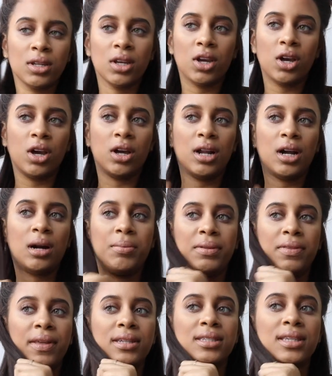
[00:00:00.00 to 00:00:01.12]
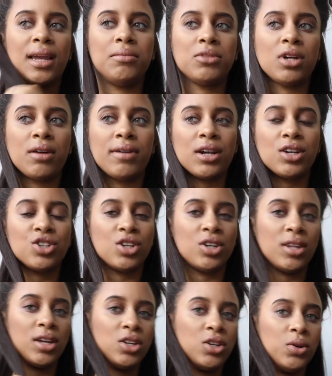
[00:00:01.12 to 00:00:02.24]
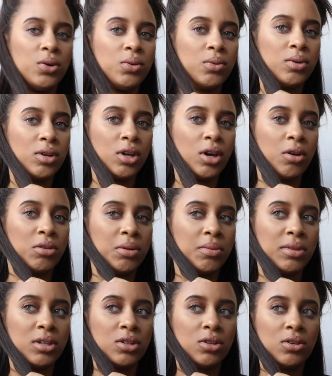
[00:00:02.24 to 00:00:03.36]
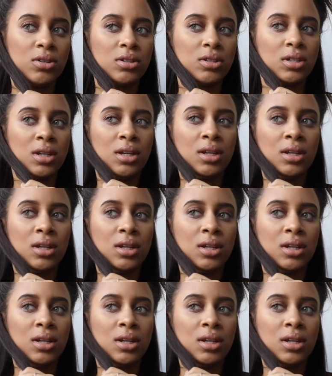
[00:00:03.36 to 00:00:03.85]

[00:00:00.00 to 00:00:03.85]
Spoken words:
curl it up in that same direction that you curled it with the tongs.